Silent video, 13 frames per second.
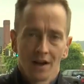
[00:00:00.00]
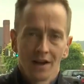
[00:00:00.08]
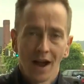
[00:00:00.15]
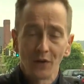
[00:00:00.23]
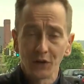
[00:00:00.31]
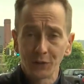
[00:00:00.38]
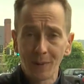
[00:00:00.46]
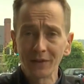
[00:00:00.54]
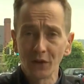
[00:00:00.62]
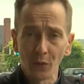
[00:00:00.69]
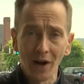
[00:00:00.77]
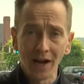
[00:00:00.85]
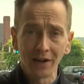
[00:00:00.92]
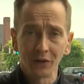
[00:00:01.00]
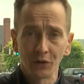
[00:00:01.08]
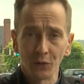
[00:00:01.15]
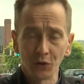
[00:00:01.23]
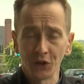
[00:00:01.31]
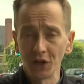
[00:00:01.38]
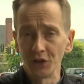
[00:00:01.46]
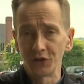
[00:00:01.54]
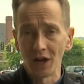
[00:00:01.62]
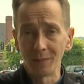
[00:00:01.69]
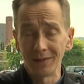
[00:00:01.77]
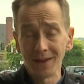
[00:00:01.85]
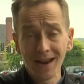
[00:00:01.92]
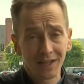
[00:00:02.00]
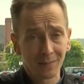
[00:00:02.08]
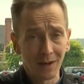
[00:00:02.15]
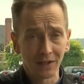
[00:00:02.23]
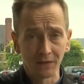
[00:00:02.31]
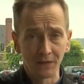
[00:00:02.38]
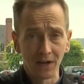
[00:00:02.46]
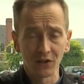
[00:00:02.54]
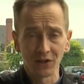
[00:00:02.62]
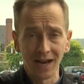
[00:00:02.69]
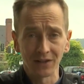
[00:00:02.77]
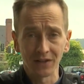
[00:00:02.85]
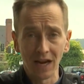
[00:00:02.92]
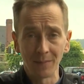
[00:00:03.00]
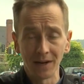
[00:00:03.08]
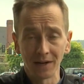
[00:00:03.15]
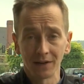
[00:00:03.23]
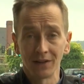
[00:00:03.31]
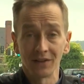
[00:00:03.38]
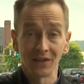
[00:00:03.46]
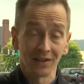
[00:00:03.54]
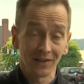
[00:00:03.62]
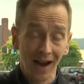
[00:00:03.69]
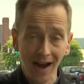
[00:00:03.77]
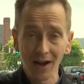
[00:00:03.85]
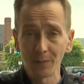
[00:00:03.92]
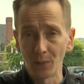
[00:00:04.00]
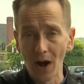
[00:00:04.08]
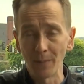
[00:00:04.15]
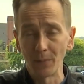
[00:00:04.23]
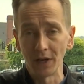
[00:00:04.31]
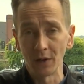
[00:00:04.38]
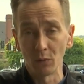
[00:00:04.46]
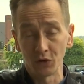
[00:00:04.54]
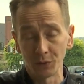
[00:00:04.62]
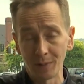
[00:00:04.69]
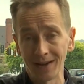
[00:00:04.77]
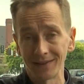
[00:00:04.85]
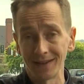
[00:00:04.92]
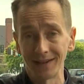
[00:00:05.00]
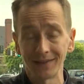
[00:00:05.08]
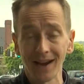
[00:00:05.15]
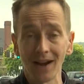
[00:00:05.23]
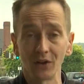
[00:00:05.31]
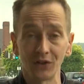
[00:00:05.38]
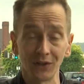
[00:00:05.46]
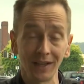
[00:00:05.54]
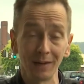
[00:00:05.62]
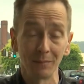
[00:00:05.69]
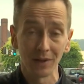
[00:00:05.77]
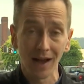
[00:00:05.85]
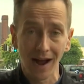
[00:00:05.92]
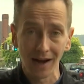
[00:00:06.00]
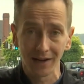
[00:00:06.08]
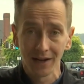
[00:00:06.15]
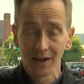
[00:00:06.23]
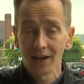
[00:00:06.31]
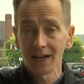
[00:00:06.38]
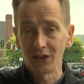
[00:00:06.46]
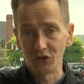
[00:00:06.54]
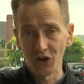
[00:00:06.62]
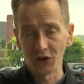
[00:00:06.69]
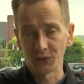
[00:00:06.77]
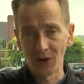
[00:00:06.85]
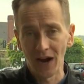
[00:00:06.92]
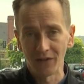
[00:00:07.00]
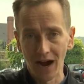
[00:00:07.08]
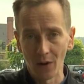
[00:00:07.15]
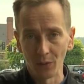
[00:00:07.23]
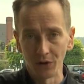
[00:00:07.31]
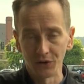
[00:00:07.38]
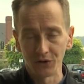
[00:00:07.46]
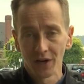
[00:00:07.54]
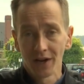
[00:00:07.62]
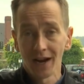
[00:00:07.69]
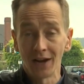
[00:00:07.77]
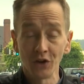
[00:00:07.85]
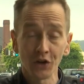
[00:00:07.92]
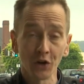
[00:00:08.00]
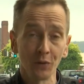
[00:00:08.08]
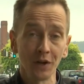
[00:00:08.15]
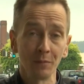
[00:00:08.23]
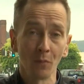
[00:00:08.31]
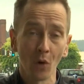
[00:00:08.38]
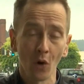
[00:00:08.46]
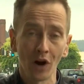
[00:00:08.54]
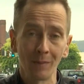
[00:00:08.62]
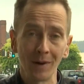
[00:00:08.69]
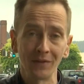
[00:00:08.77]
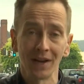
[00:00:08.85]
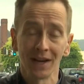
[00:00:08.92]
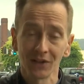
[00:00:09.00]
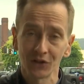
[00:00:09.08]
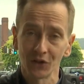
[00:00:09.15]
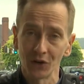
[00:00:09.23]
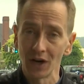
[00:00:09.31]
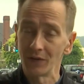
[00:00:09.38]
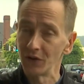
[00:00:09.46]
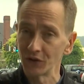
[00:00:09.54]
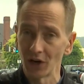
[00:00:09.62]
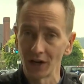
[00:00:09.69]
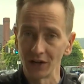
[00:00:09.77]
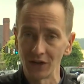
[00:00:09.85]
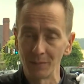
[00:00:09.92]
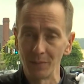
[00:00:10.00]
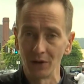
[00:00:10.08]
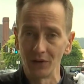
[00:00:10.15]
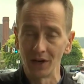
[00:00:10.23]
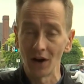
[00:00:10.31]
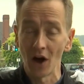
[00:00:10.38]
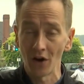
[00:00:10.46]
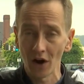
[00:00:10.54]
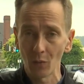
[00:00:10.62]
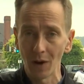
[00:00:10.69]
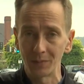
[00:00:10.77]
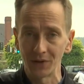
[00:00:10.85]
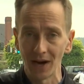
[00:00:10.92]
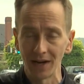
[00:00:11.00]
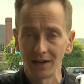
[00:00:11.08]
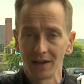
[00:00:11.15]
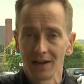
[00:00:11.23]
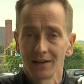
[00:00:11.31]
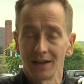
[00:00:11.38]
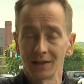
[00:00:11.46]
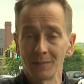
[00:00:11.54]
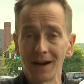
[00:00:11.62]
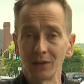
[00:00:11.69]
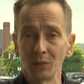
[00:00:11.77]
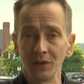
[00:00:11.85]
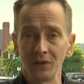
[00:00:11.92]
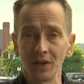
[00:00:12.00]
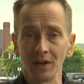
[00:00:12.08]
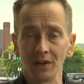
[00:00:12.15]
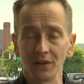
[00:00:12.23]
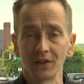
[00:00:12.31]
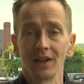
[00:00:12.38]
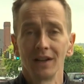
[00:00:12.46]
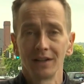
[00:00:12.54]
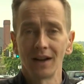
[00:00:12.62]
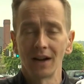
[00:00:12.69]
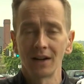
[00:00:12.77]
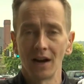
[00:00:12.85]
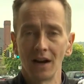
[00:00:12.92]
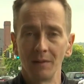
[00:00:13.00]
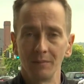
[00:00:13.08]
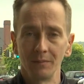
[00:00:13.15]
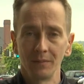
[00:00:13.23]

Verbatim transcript: Now, despite the rain, crews here tell me they expect to finish landscaping this entire property, which spans an entire city block, in just five hours. And you can read more about the history of the Star Gazette building on our website, that's mytwintiers.com.